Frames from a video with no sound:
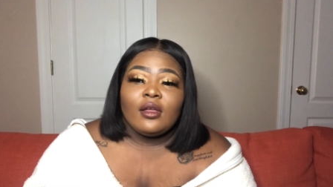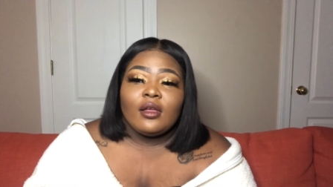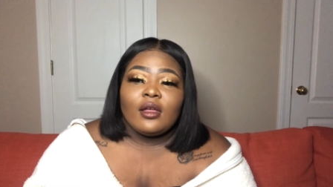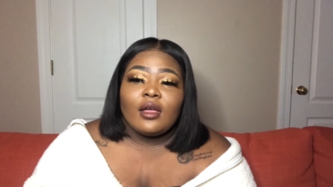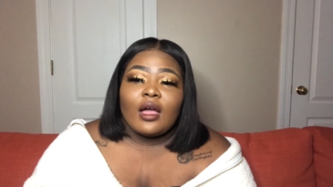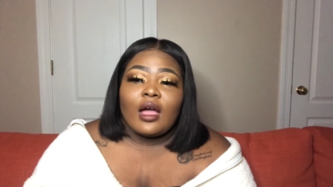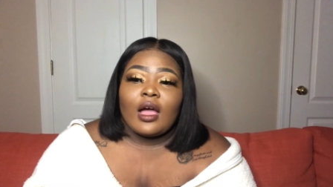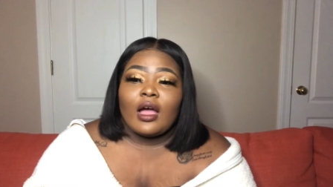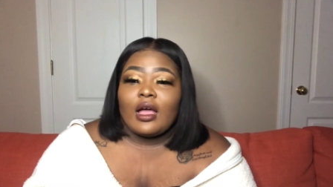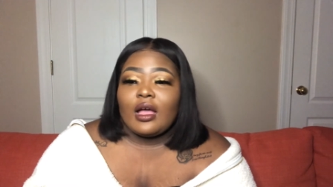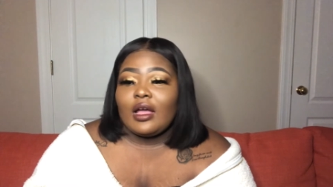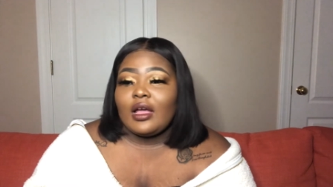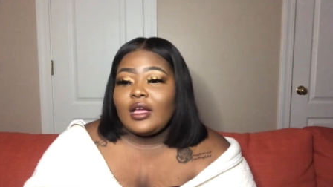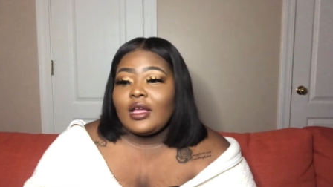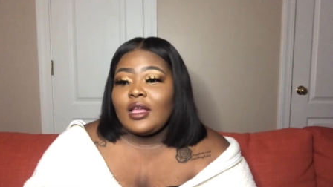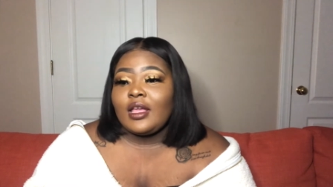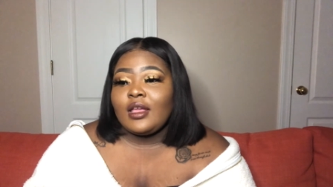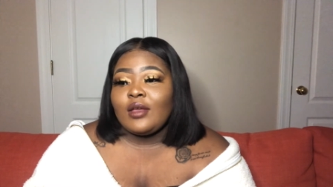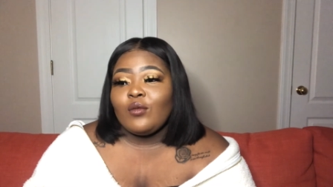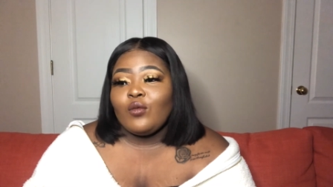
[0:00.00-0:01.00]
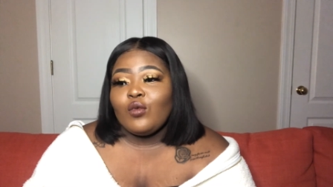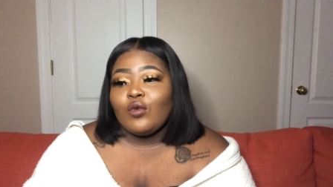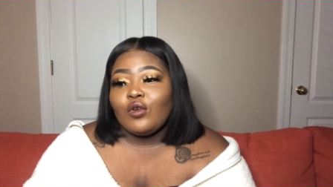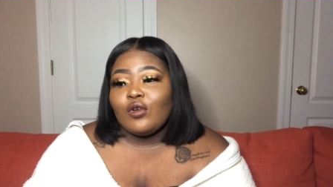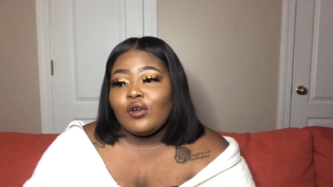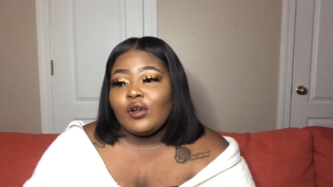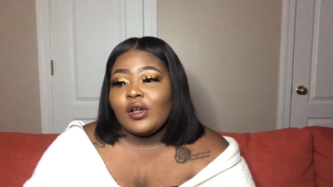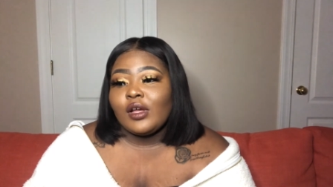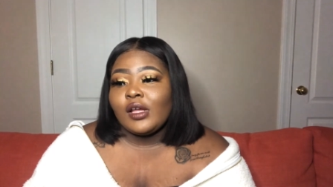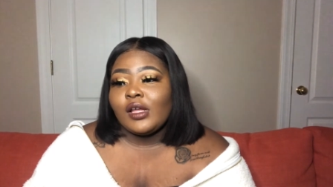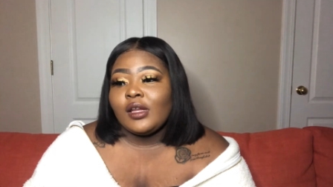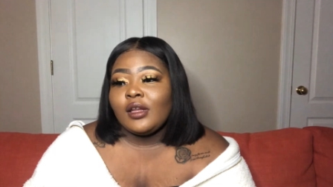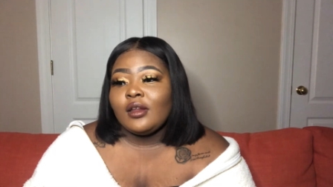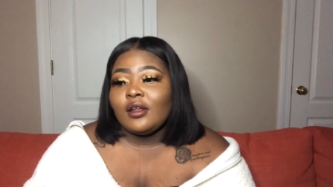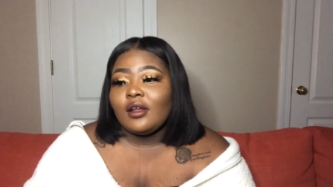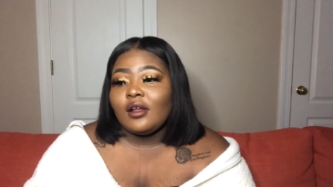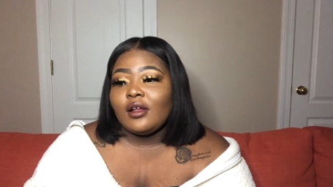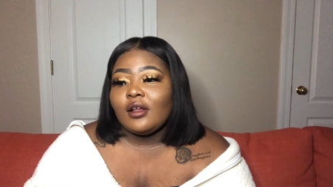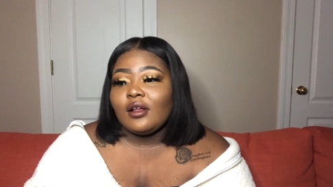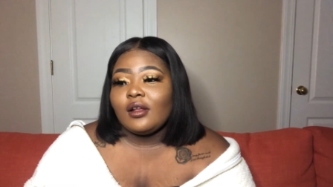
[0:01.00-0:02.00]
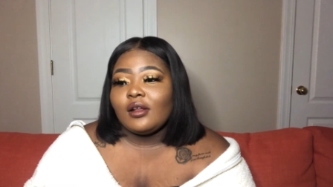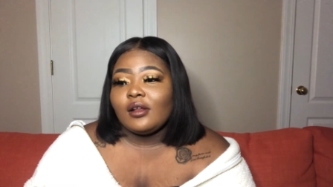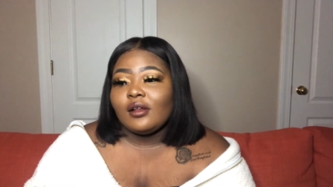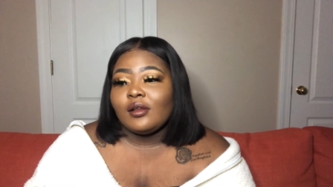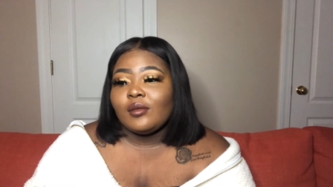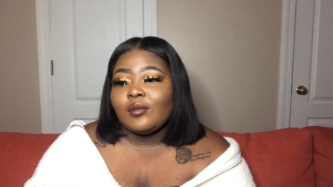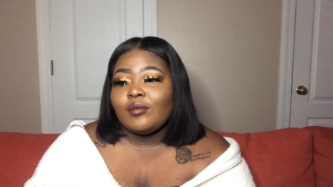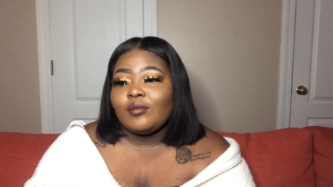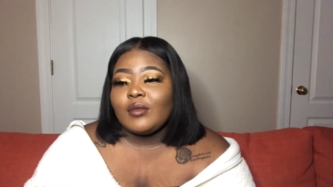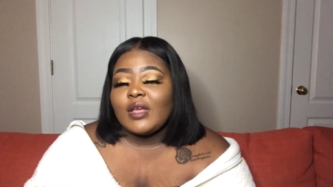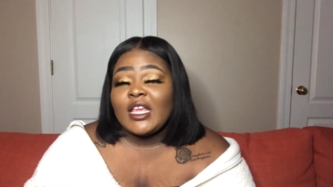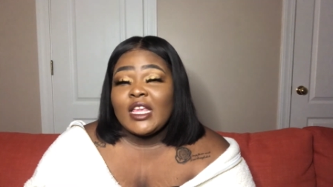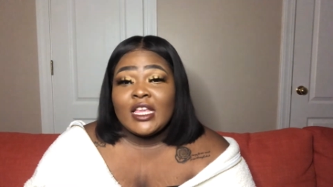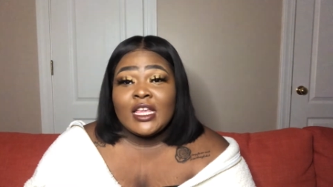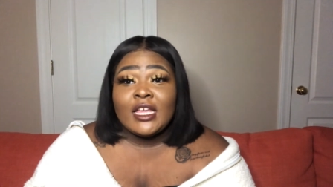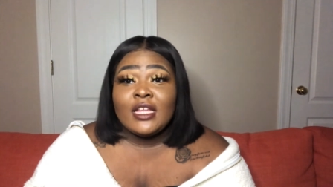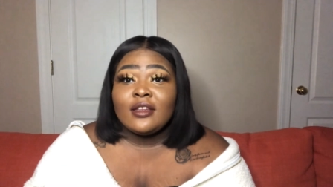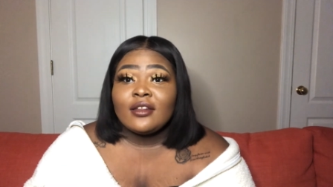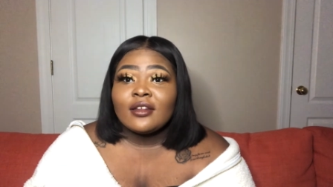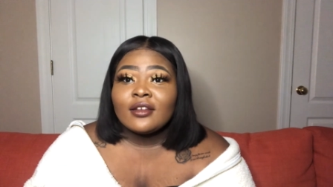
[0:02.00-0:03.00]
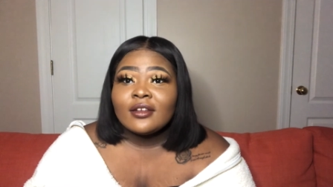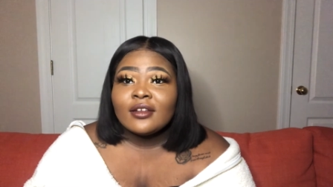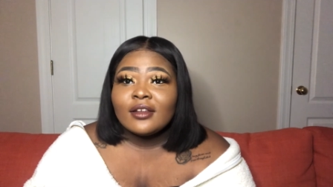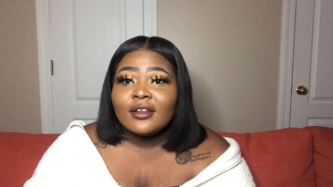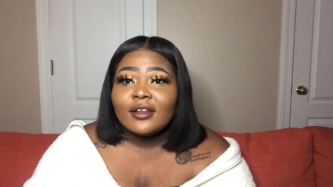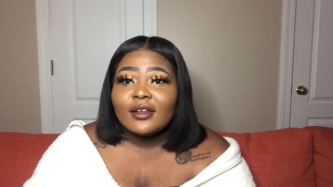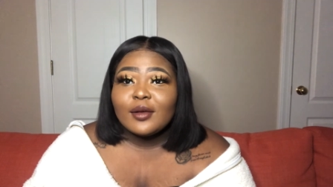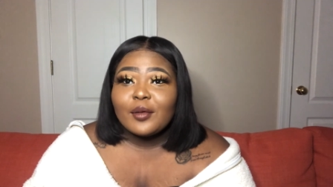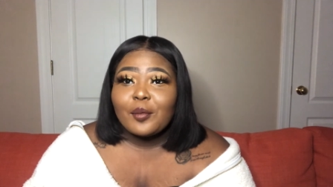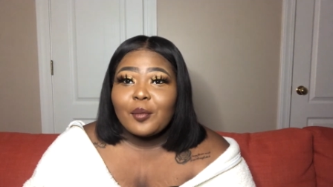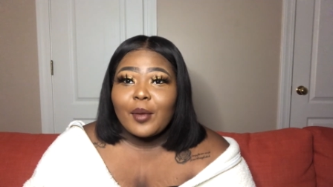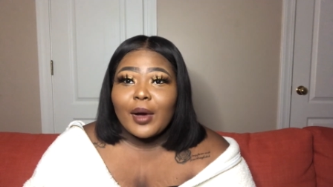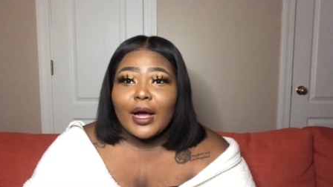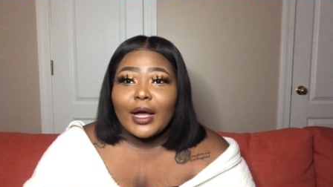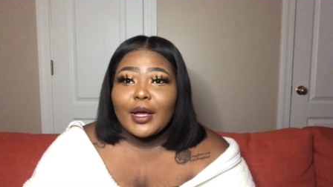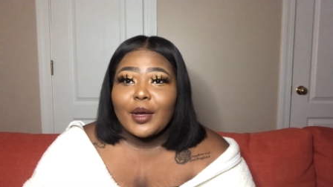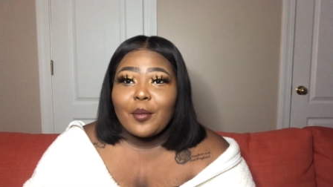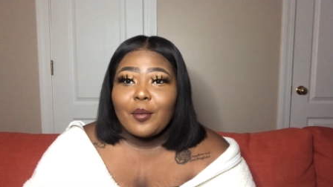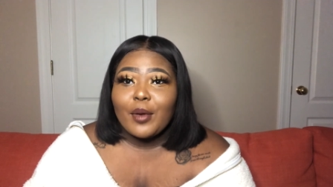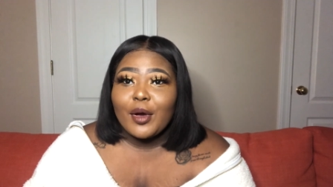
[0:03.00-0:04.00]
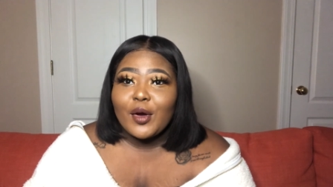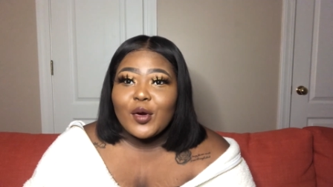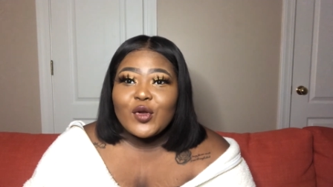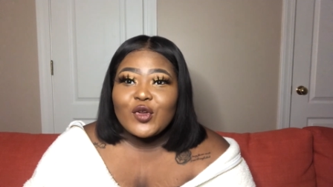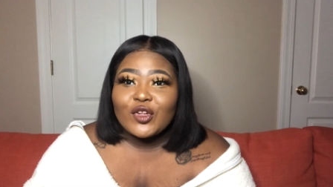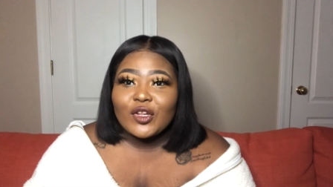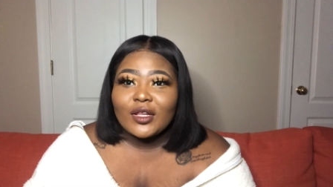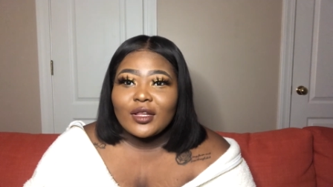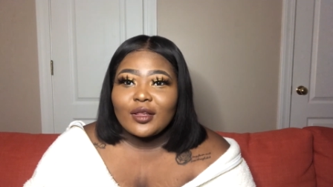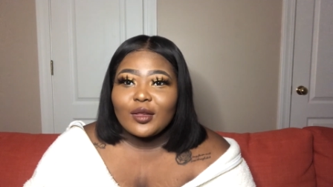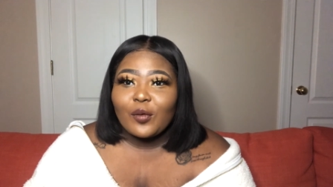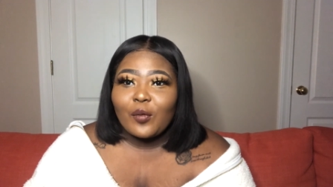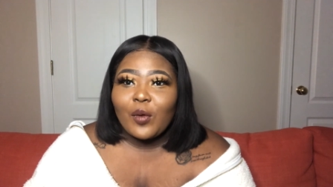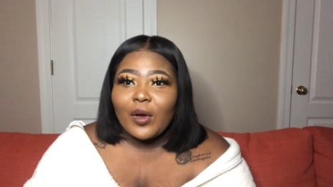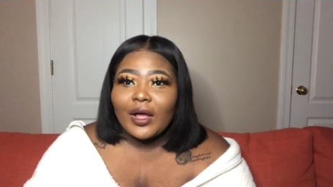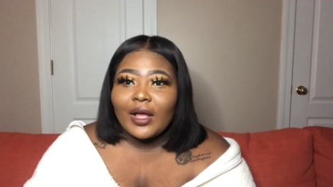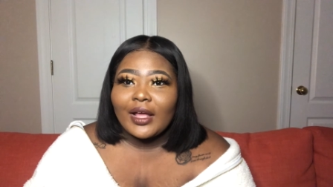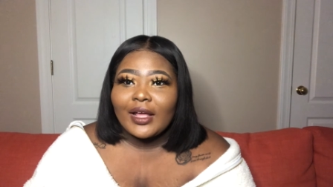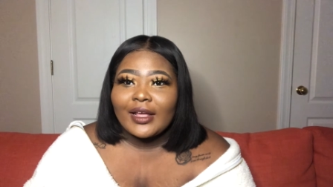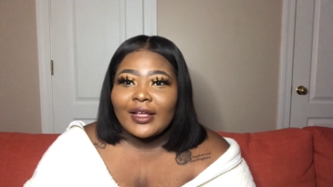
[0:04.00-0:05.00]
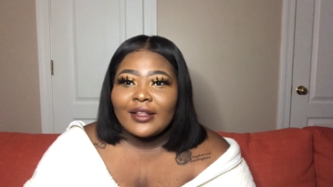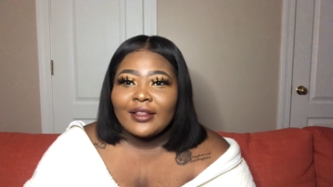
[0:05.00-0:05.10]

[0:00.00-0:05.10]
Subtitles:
I would eat my emotions away.